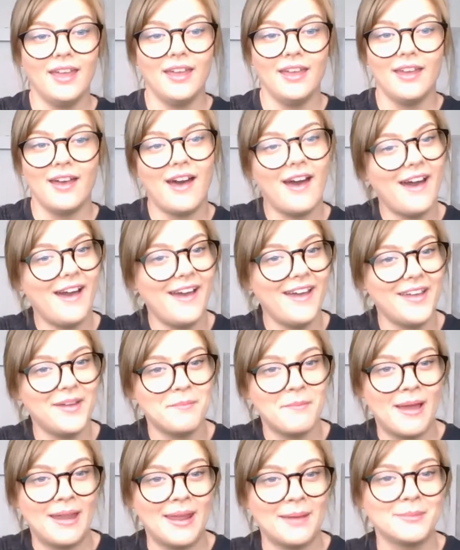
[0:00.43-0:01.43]
Hi,
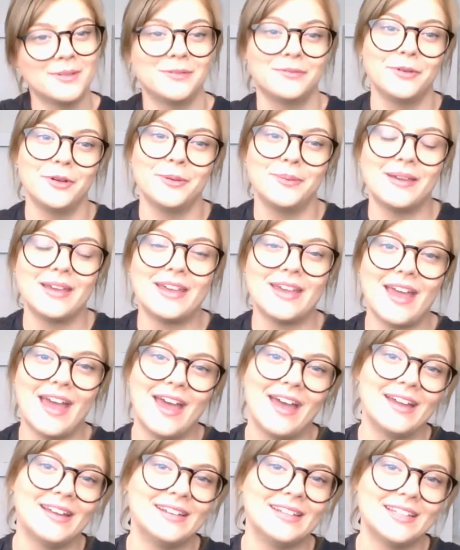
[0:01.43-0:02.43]
my name is Ruby,
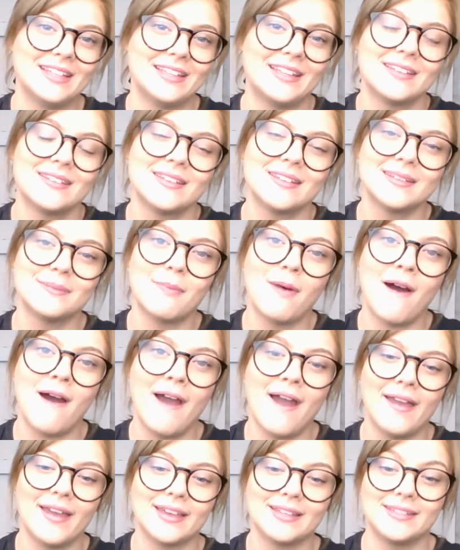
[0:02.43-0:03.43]
and this is
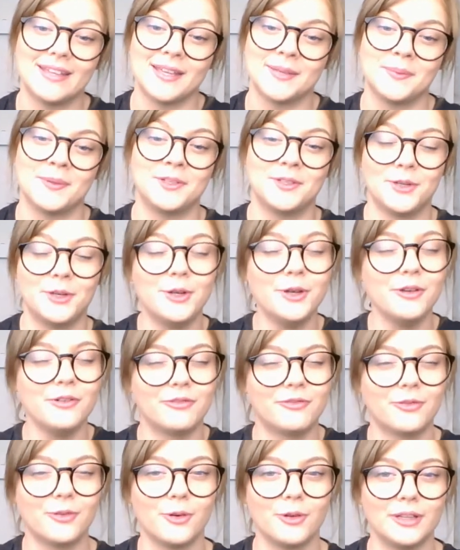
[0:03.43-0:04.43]
my assessment 2
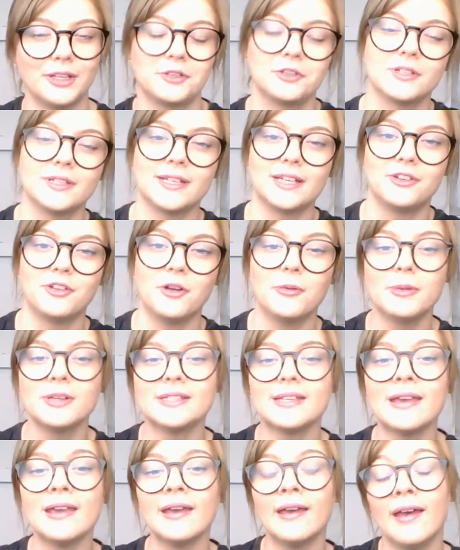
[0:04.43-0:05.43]
for literacy and
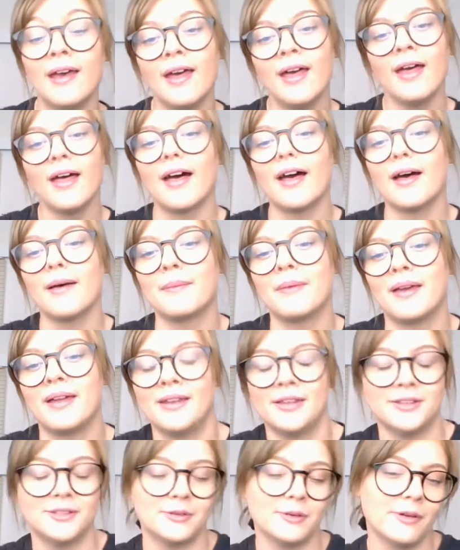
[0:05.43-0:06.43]
numeracy, and
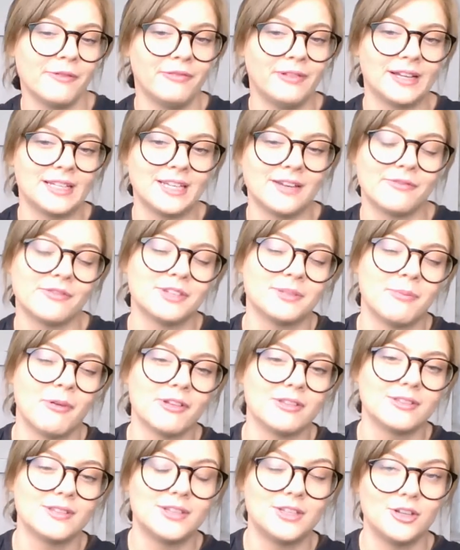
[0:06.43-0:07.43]
it's a reflective
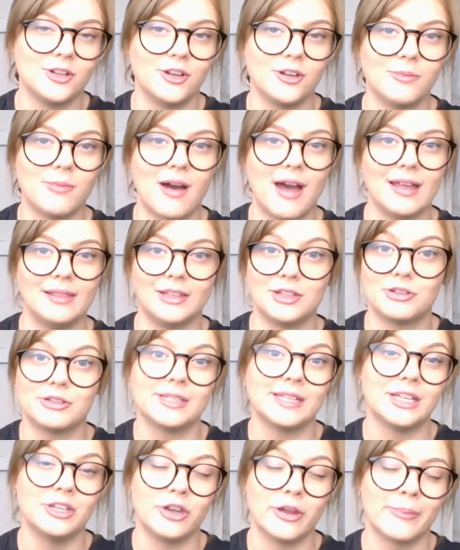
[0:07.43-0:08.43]
response to my
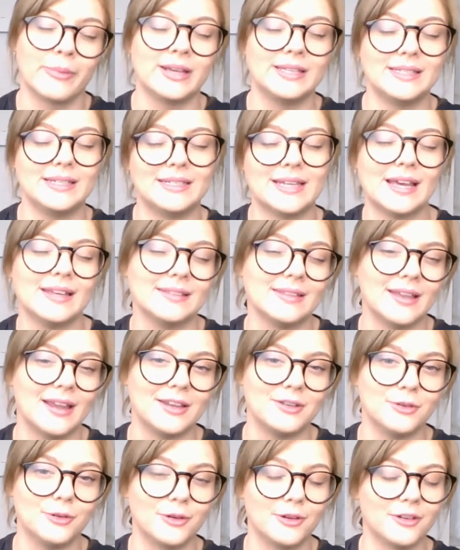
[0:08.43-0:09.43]
literacy and numeracy test that I
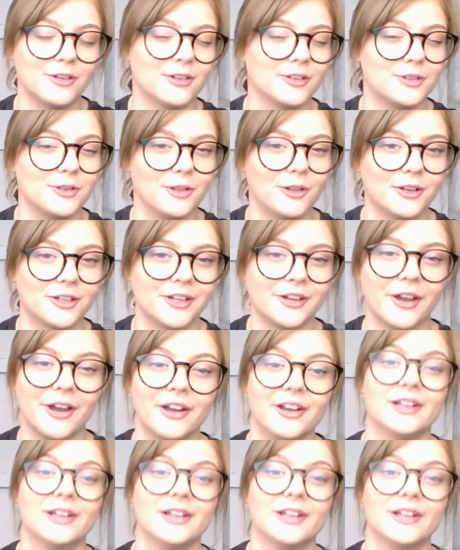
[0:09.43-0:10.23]
took not too long ago.